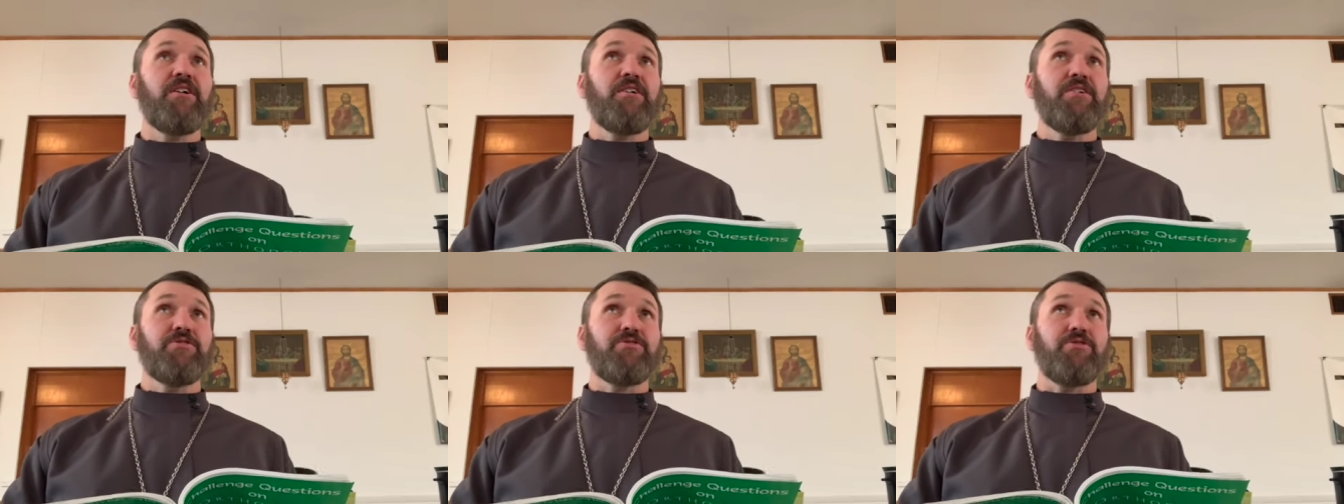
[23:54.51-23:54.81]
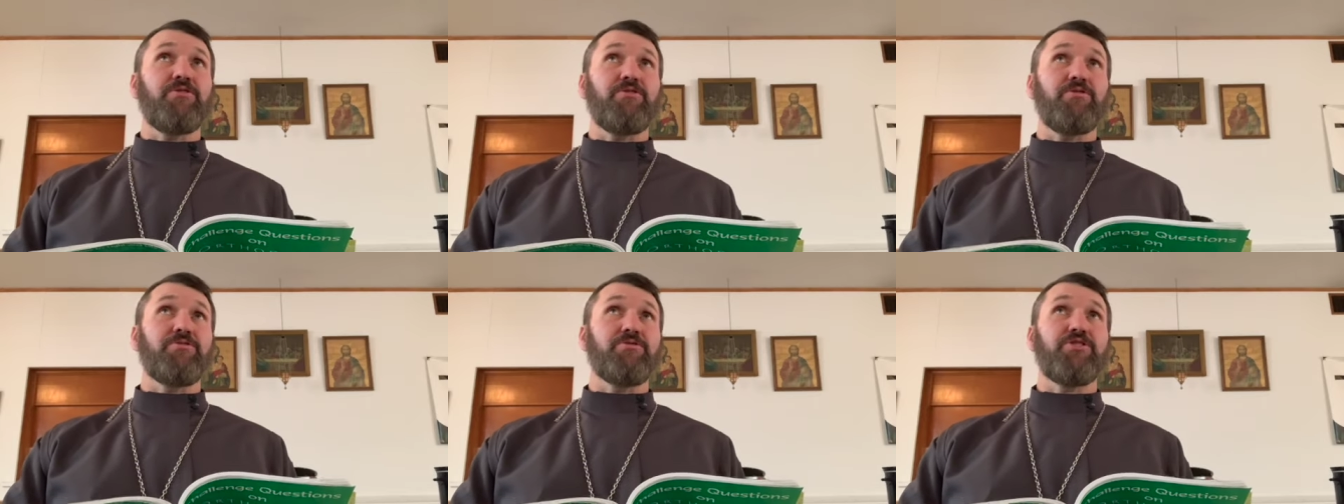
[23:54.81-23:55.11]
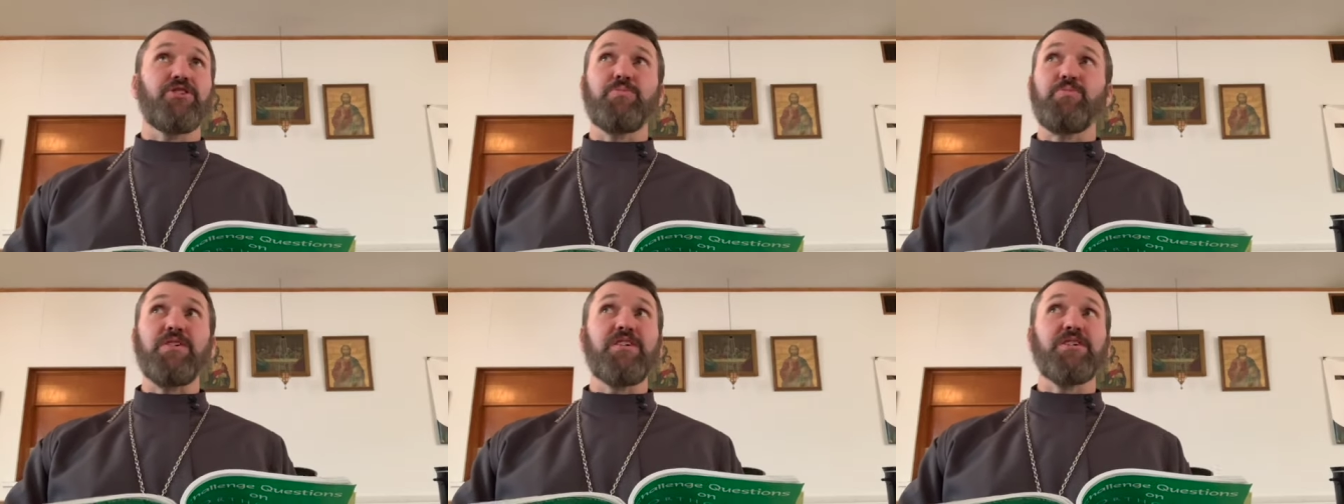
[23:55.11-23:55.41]
So
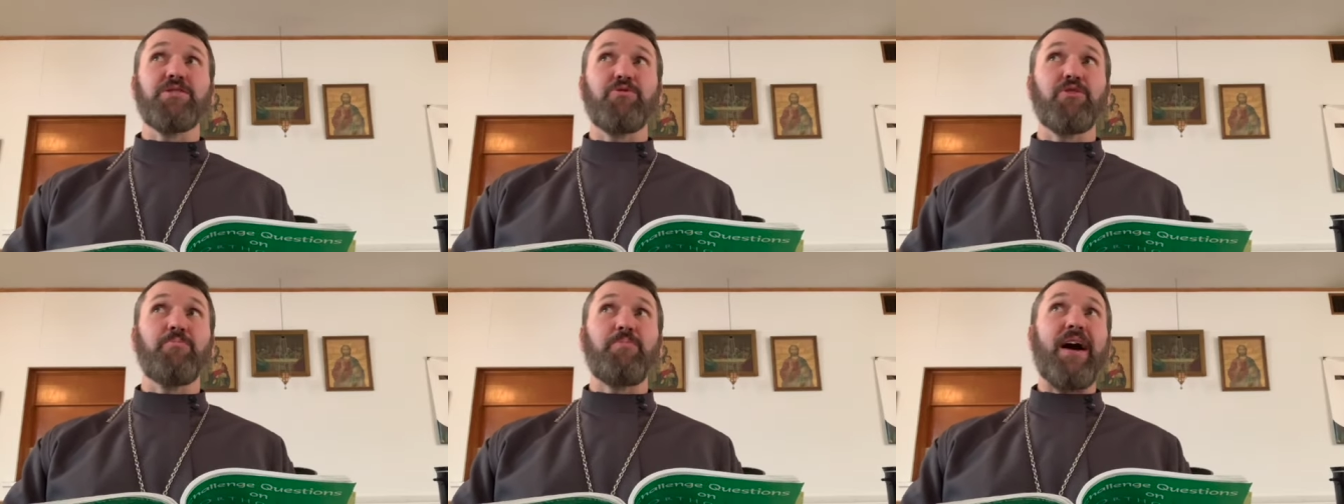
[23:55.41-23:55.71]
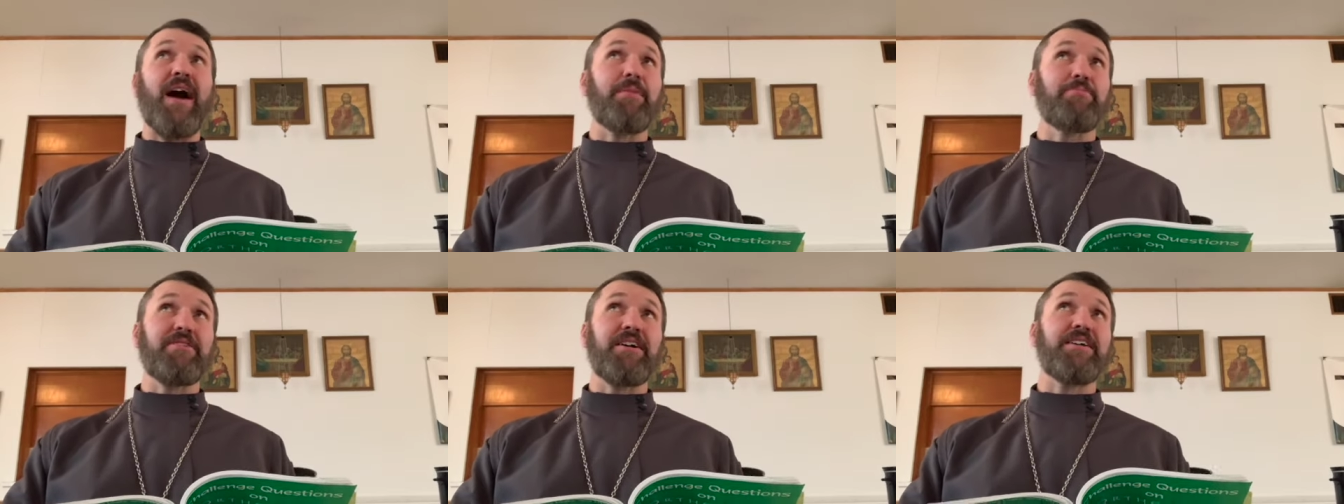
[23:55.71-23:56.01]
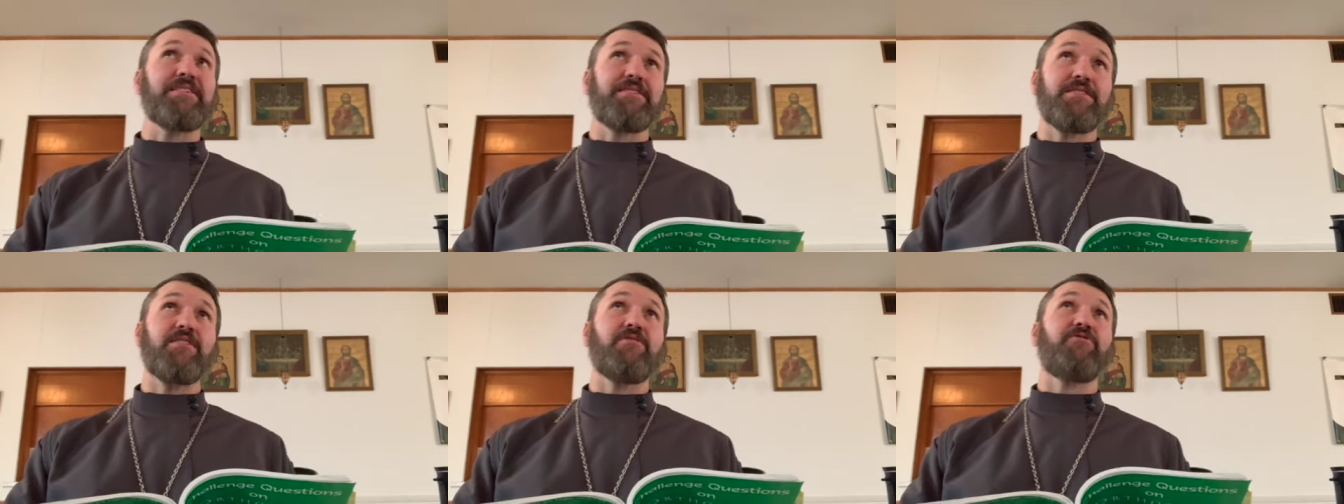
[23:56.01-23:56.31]
just because we're
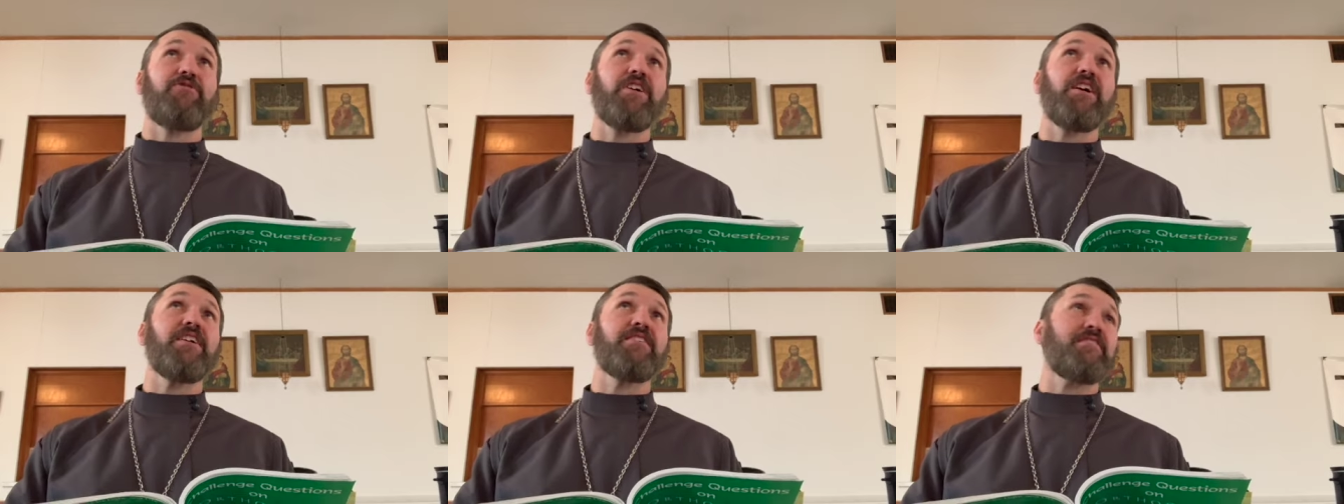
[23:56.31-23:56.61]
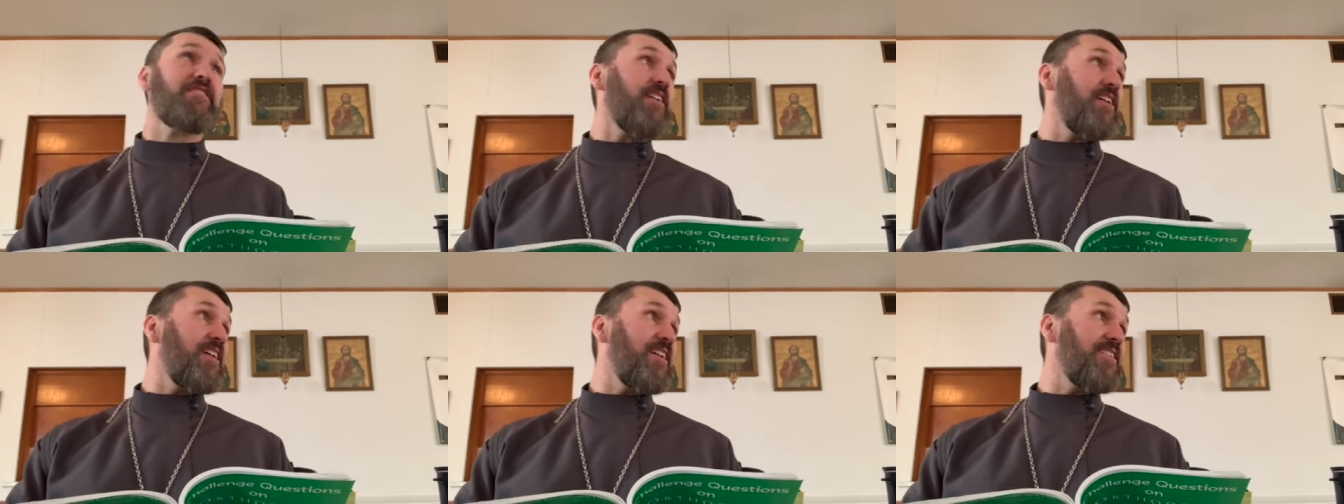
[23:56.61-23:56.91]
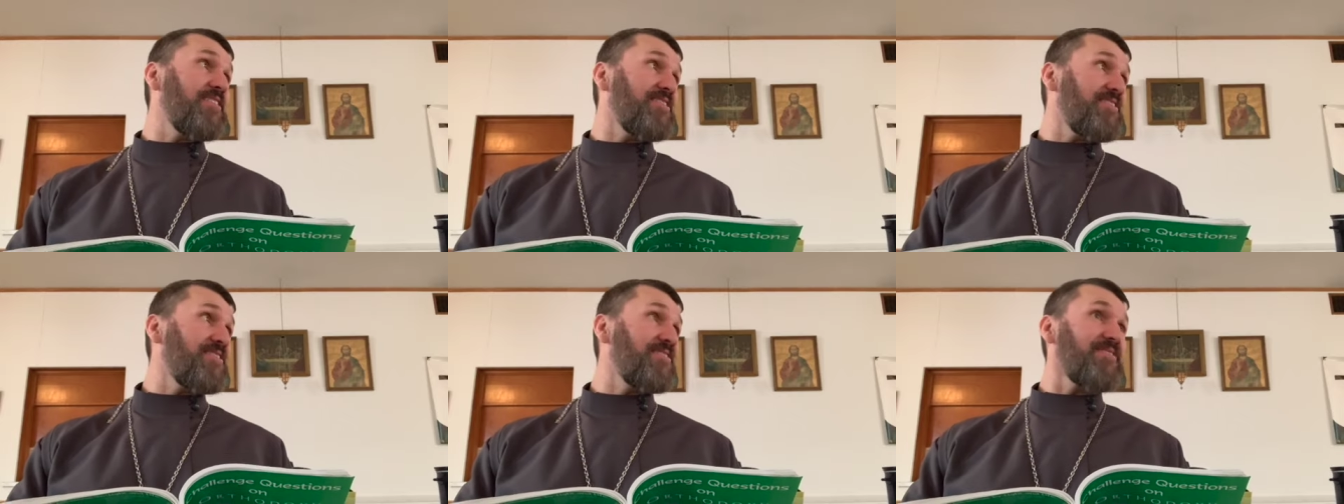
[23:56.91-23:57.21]
baptized in the faith,
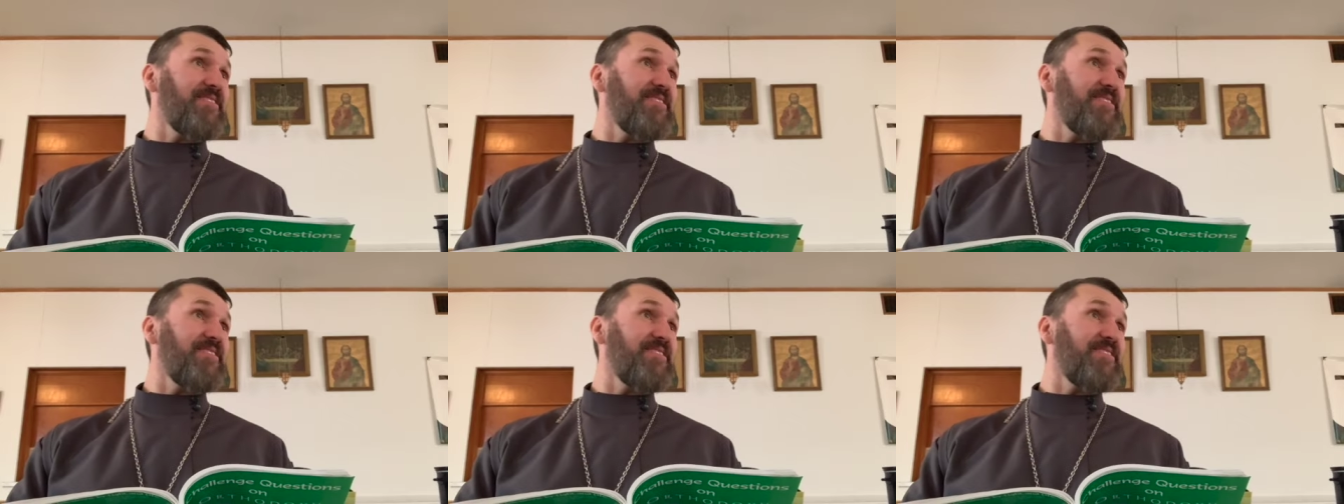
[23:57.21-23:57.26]
guys,